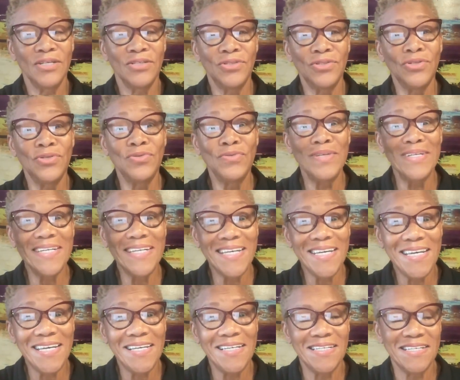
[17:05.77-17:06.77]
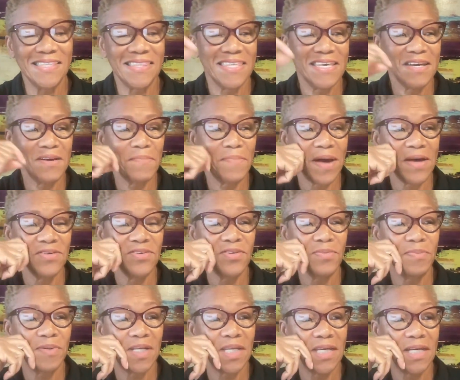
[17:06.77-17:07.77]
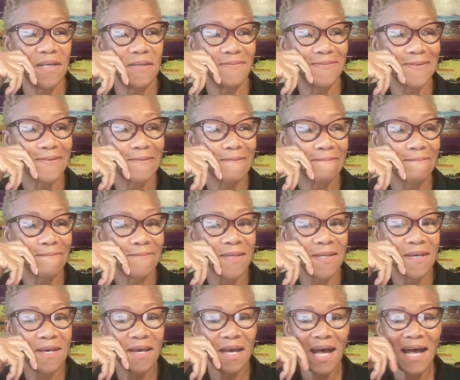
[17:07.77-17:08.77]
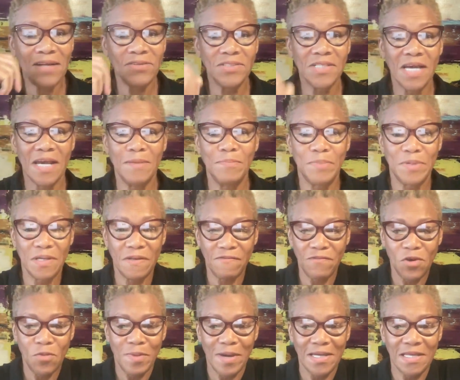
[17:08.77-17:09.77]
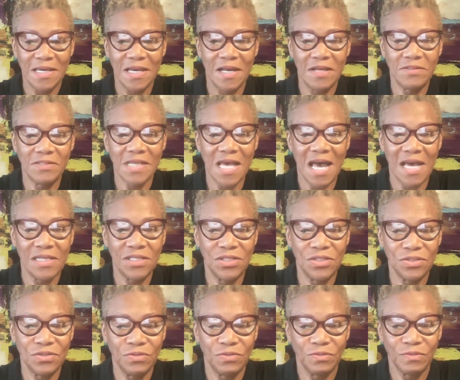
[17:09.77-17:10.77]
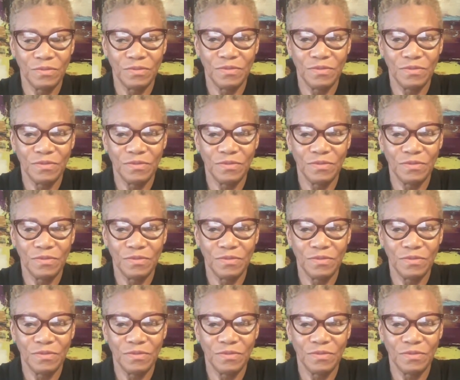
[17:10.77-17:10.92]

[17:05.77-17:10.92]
Do you need to think about your beliefs? I'll type in if nobody else. I do.